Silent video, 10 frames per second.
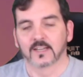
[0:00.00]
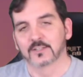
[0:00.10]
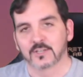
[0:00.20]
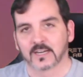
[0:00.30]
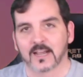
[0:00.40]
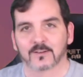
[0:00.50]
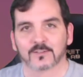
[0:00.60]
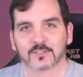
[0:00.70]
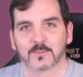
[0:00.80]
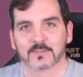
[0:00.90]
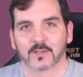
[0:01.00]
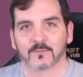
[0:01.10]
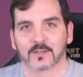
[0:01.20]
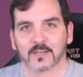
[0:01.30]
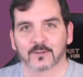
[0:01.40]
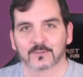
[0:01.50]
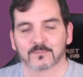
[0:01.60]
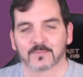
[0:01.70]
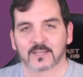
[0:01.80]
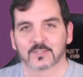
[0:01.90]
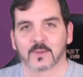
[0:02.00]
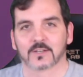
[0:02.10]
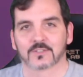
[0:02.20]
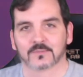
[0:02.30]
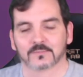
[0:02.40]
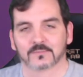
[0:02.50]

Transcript: and check out some of these other videos. Thanks so much.